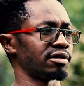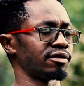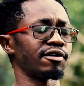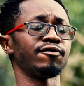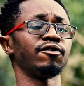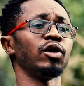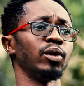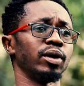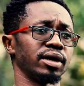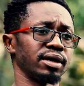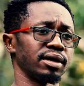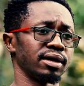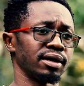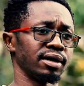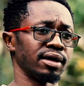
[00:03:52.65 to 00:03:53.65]
a fluke,
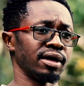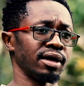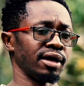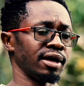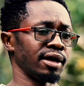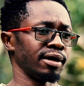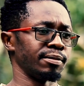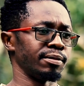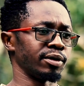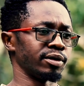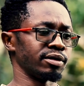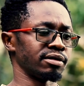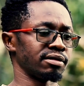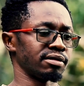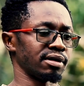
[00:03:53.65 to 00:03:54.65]

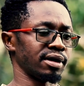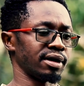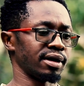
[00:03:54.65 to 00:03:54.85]
because